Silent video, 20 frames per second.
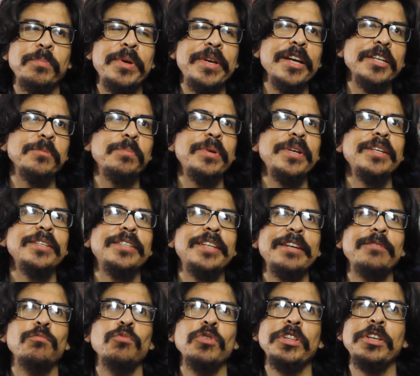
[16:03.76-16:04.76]
PSP
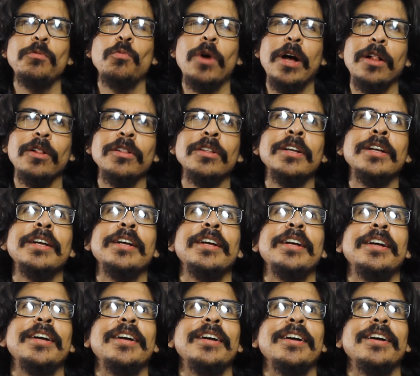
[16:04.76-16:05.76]
did really well,
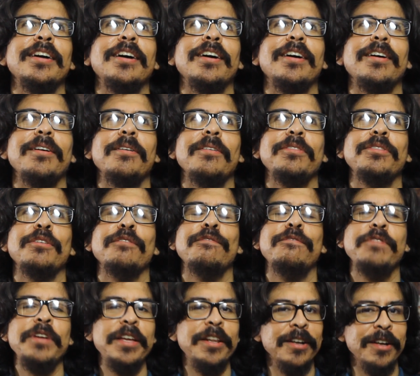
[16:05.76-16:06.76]
the
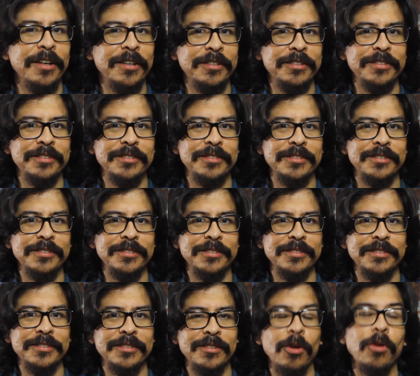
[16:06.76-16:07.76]
Vita,
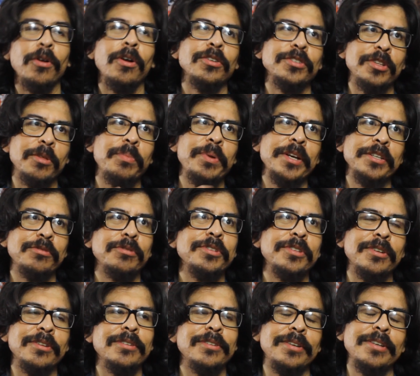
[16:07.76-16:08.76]
or also the
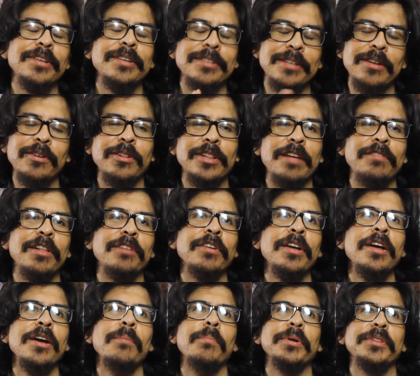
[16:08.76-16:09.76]
PS3 it'll level off,
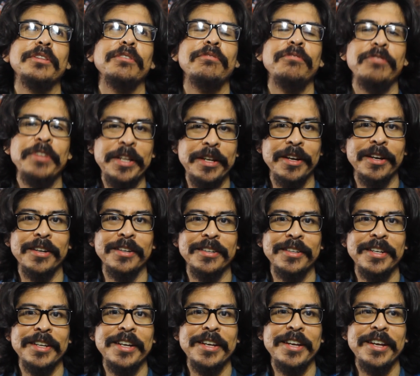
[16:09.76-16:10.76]
but the Vita
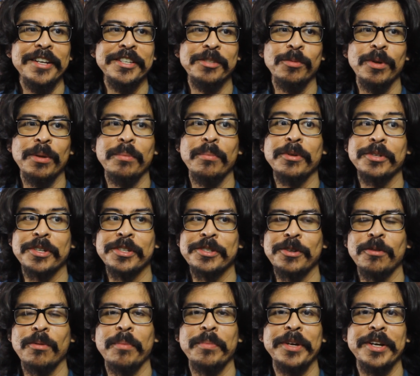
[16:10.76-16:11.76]
is the one I'm most
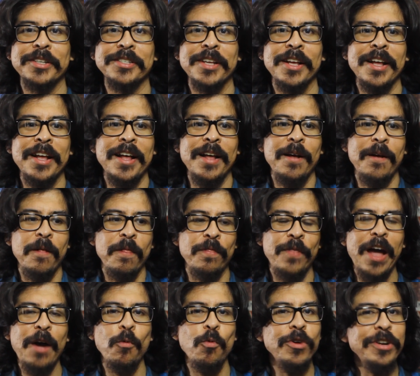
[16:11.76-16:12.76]
concerned about because
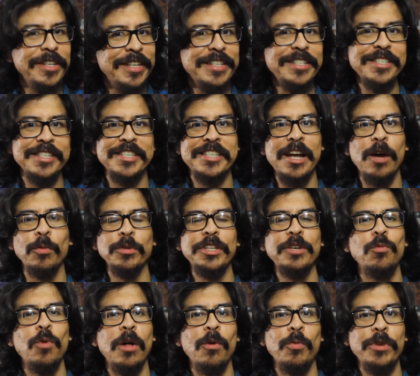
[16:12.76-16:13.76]
that one didn't sell
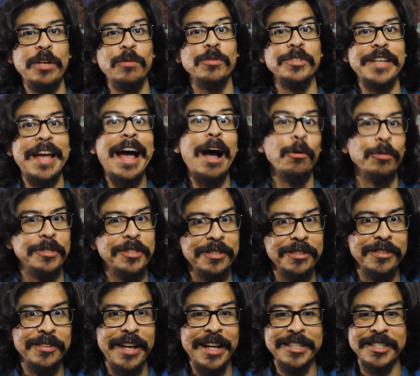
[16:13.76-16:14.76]
really well when it was out.
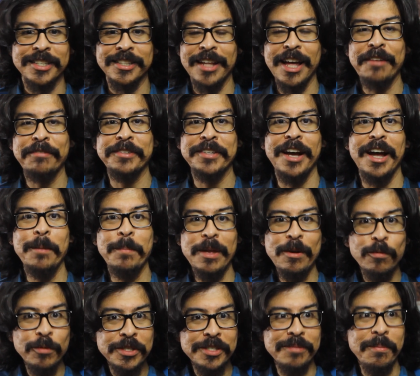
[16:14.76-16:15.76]
Its lifetime,
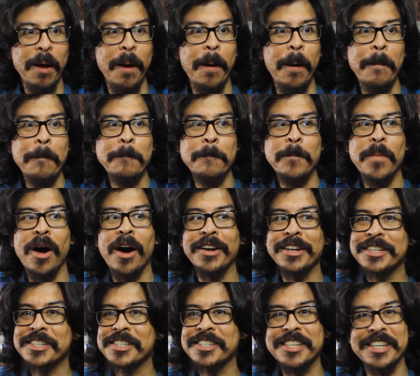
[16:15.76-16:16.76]
it was a
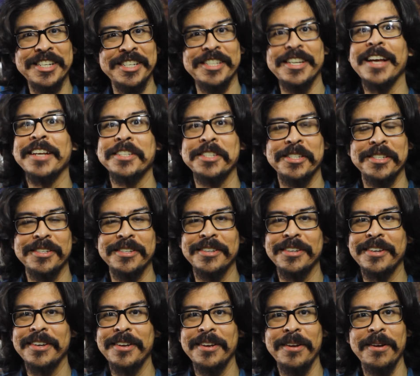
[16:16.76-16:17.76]
modest success,
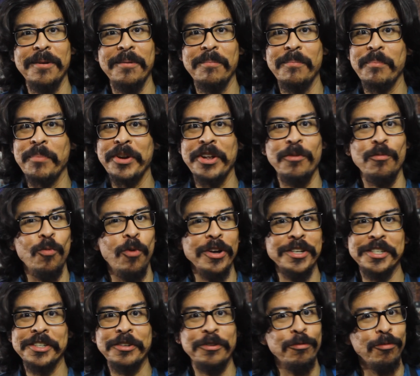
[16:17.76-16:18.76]
but it
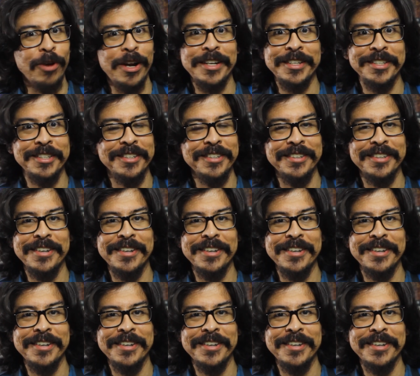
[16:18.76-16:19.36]
wasn't great.